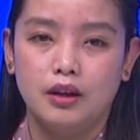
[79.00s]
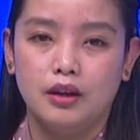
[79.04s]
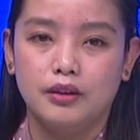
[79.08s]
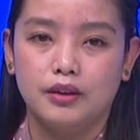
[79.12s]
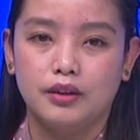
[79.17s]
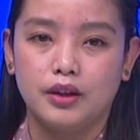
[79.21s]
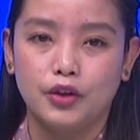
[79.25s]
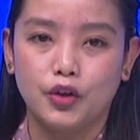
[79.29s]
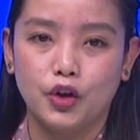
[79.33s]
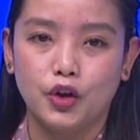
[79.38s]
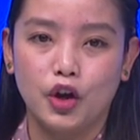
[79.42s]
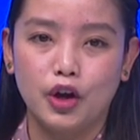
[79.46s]

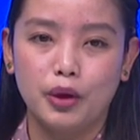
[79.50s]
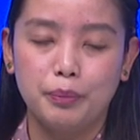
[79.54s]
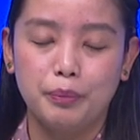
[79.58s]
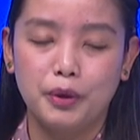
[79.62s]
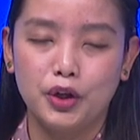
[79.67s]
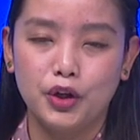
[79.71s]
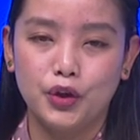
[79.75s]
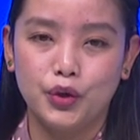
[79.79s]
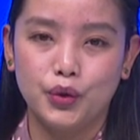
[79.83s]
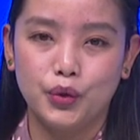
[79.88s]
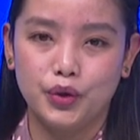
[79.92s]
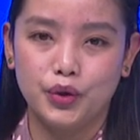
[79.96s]
The
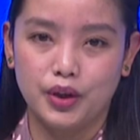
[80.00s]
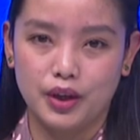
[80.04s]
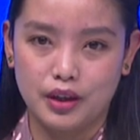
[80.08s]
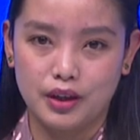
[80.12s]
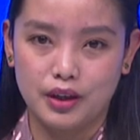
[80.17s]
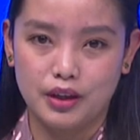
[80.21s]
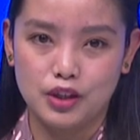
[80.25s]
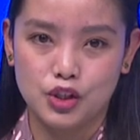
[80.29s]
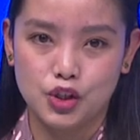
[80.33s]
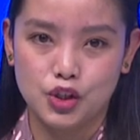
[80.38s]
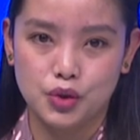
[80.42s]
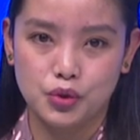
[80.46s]
European
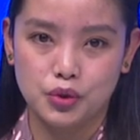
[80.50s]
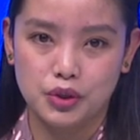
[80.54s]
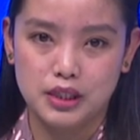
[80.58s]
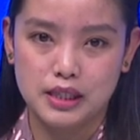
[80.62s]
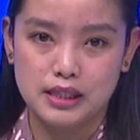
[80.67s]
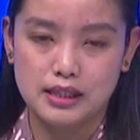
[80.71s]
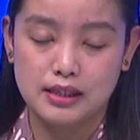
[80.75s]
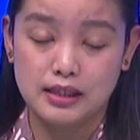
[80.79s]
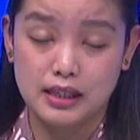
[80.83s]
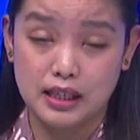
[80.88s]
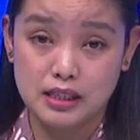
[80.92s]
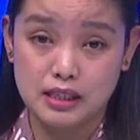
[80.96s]
Union issued a
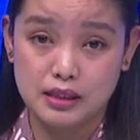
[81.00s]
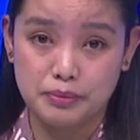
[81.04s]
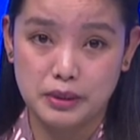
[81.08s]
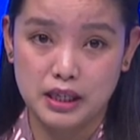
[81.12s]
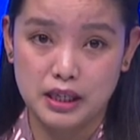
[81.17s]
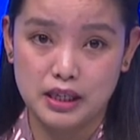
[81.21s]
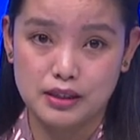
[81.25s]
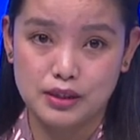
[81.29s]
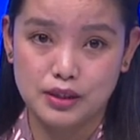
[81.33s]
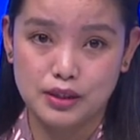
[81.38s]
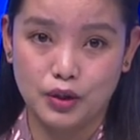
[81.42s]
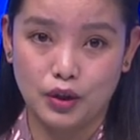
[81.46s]

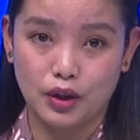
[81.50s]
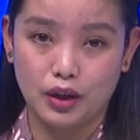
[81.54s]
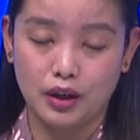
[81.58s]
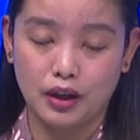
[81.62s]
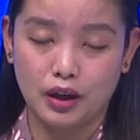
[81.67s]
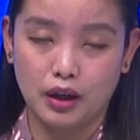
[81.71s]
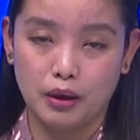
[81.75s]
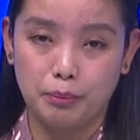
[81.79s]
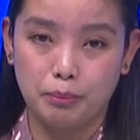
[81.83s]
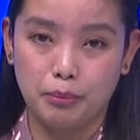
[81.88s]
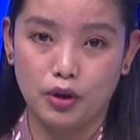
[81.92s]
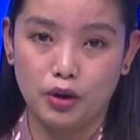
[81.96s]
statement
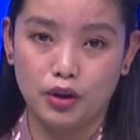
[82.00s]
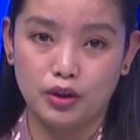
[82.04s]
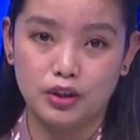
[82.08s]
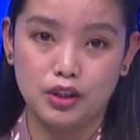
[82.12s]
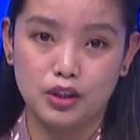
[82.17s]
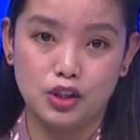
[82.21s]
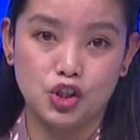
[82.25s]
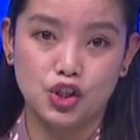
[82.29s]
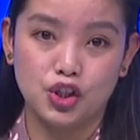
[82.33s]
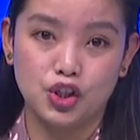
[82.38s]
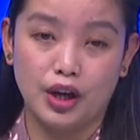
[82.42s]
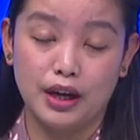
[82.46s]
calling upon the
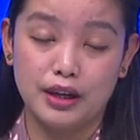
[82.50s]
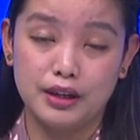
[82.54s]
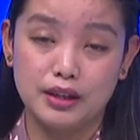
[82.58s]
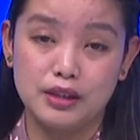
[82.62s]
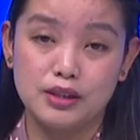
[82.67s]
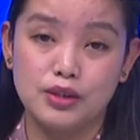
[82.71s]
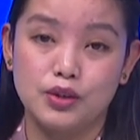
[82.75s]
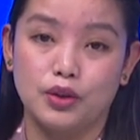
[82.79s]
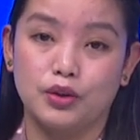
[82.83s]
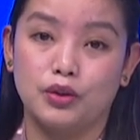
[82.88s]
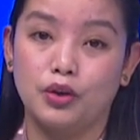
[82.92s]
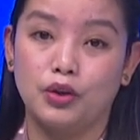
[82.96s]

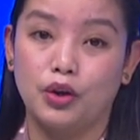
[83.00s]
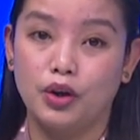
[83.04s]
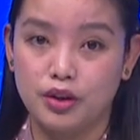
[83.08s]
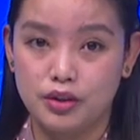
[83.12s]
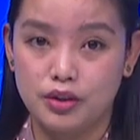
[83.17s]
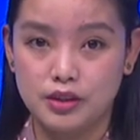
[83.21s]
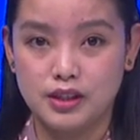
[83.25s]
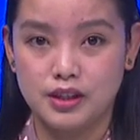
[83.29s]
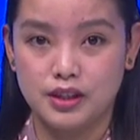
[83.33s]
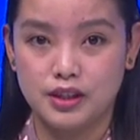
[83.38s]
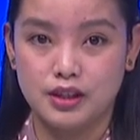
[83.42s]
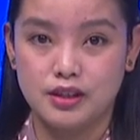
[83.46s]
Chinese
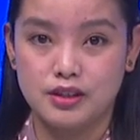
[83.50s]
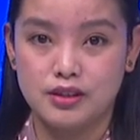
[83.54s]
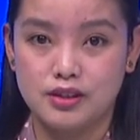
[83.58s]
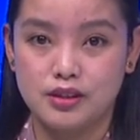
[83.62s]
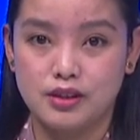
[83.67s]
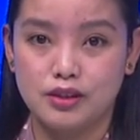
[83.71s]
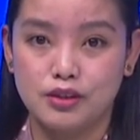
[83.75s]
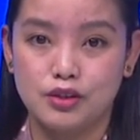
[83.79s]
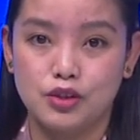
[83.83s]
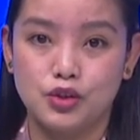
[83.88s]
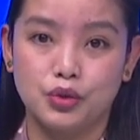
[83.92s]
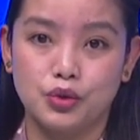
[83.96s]

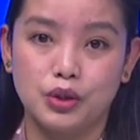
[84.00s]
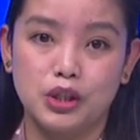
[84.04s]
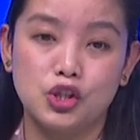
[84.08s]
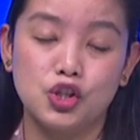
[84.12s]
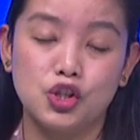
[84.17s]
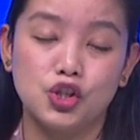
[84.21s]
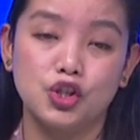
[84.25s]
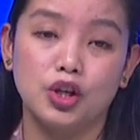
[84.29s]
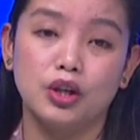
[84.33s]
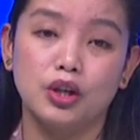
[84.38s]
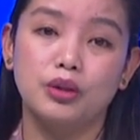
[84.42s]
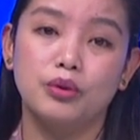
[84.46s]
authorities to
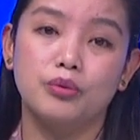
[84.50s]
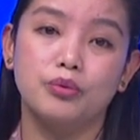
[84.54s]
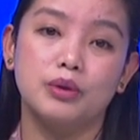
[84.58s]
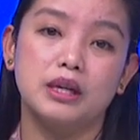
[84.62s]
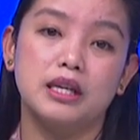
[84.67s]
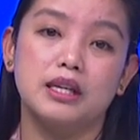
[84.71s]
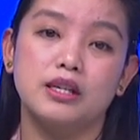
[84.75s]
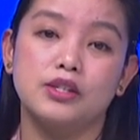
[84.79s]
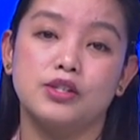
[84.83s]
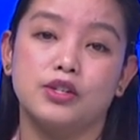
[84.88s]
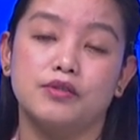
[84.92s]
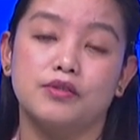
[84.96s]
ensure the
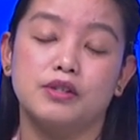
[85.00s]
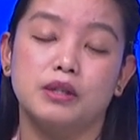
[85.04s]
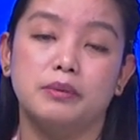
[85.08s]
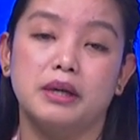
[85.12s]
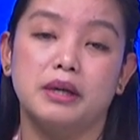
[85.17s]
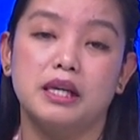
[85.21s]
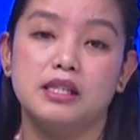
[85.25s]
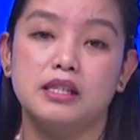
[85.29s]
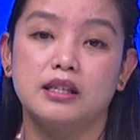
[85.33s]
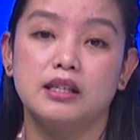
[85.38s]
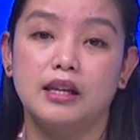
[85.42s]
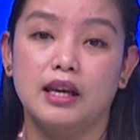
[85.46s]
release of
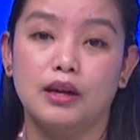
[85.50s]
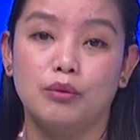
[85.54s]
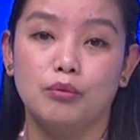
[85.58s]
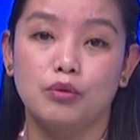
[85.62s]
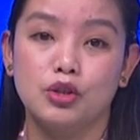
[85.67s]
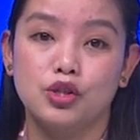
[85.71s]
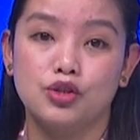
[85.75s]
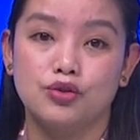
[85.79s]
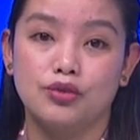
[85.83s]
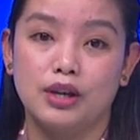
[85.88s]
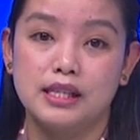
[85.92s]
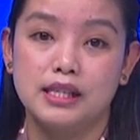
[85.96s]
Tibetan
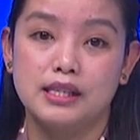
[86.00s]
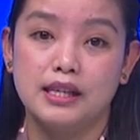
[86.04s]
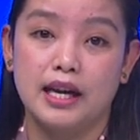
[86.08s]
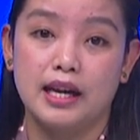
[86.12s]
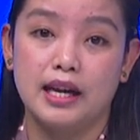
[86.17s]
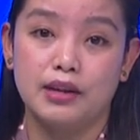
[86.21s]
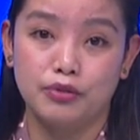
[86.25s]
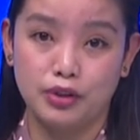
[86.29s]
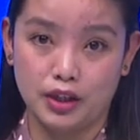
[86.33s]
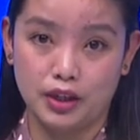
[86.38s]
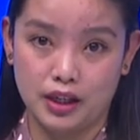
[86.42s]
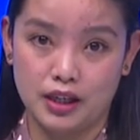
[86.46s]
language right
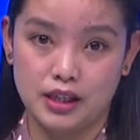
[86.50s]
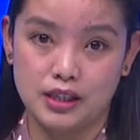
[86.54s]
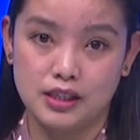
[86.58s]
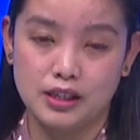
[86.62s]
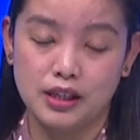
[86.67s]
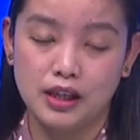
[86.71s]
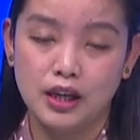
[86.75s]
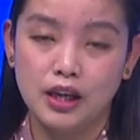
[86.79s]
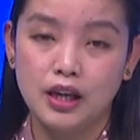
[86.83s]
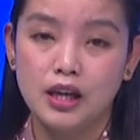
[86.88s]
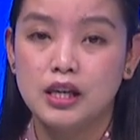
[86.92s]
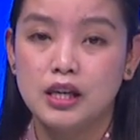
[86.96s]
advocate
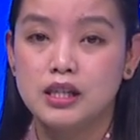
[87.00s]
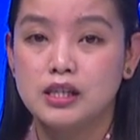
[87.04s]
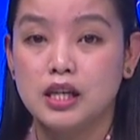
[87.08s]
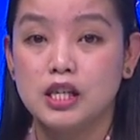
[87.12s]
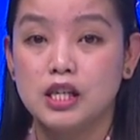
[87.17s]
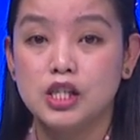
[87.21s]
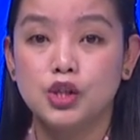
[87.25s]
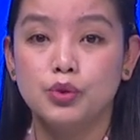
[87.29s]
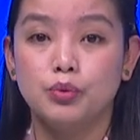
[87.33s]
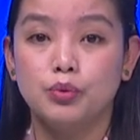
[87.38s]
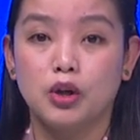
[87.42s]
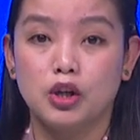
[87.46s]

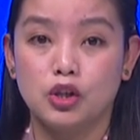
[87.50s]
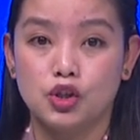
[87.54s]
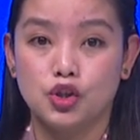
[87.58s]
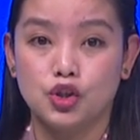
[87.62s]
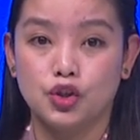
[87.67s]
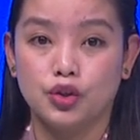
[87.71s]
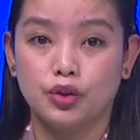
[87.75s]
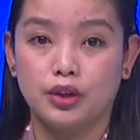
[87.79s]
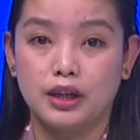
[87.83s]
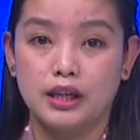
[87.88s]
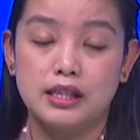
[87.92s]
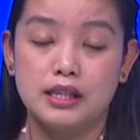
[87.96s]
Tashi
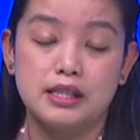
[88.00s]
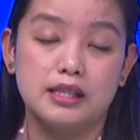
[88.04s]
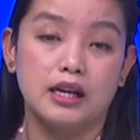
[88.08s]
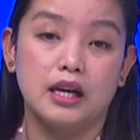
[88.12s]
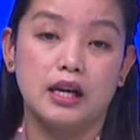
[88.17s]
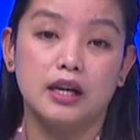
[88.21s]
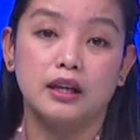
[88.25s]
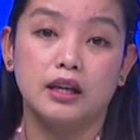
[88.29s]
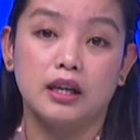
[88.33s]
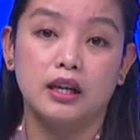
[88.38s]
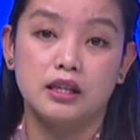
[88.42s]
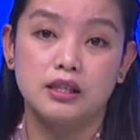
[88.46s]
Wangchuk is
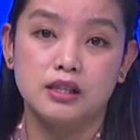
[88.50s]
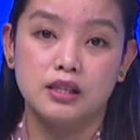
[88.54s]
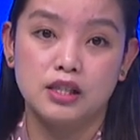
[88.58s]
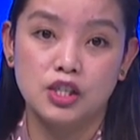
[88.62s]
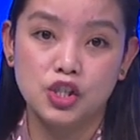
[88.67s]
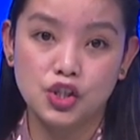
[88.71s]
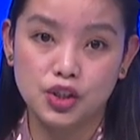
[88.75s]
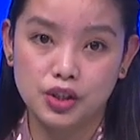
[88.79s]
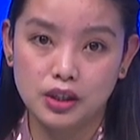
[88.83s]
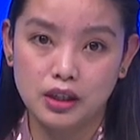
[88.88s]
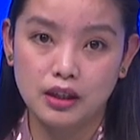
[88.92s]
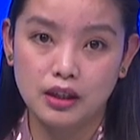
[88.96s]

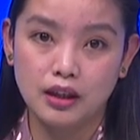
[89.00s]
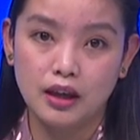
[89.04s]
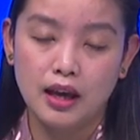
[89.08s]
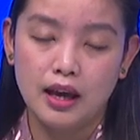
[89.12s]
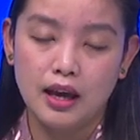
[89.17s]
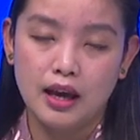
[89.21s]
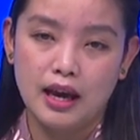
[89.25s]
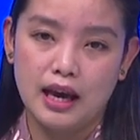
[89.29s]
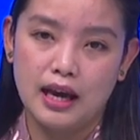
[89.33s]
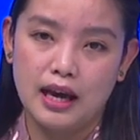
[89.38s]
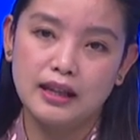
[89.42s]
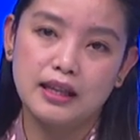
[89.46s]
unconditional
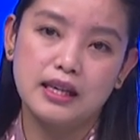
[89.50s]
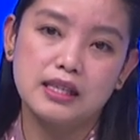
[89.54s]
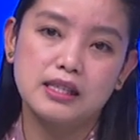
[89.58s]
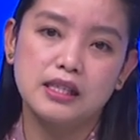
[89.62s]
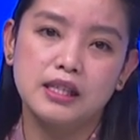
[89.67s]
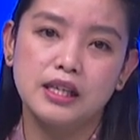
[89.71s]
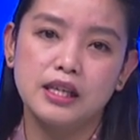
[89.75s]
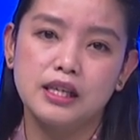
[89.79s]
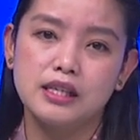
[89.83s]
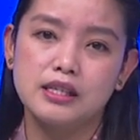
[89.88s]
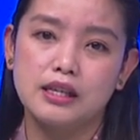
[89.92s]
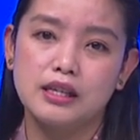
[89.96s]
and that
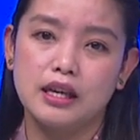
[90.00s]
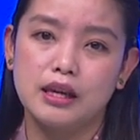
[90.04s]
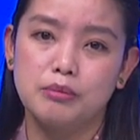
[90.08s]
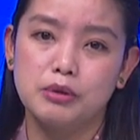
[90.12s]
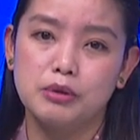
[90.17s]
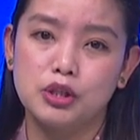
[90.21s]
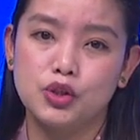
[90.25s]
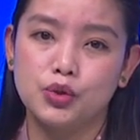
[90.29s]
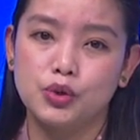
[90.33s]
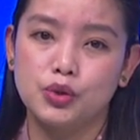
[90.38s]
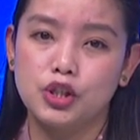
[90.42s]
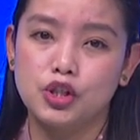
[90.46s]
he is
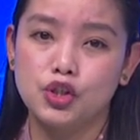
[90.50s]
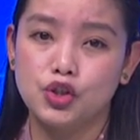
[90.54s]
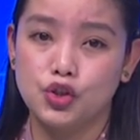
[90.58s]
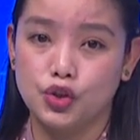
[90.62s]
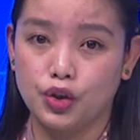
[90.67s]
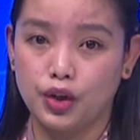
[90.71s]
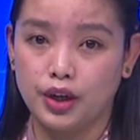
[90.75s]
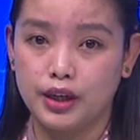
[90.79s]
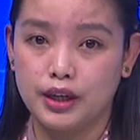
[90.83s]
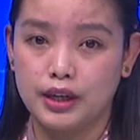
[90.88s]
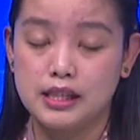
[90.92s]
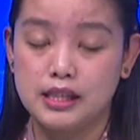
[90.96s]
able to
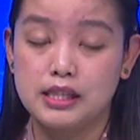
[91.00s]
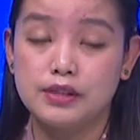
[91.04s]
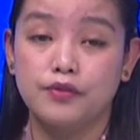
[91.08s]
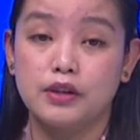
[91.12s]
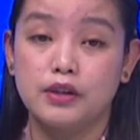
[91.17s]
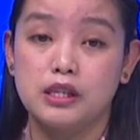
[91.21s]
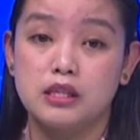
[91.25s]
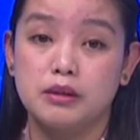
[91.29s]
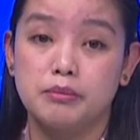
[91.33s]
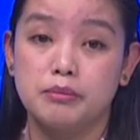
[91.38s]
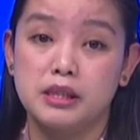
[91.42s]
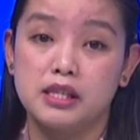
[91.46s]
enjoy his
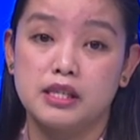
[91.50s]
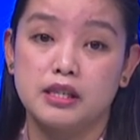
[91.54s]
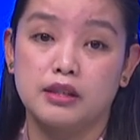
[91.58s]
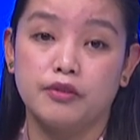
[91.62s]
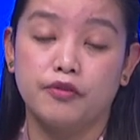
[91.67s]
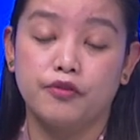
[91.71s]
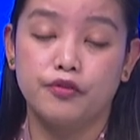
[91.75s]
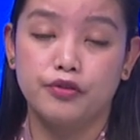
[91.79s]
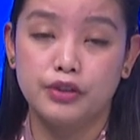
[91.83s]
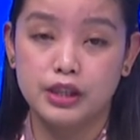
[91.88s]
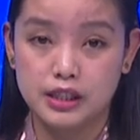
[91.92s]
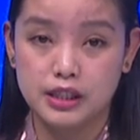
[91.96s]
fundamental
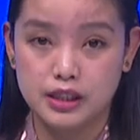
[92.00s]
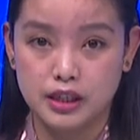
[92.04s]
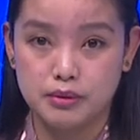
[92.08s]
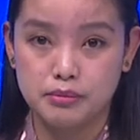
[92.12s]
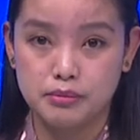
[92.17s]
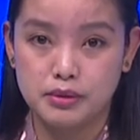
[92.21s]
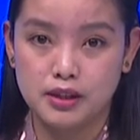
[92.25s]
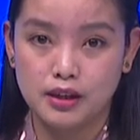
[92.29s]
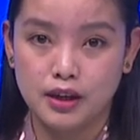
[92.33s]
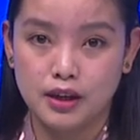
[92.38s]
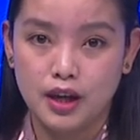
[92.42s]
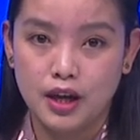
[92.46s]

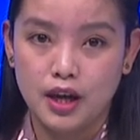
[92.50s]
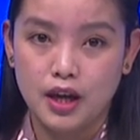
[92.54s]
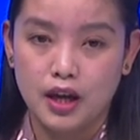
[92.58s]
freedoms,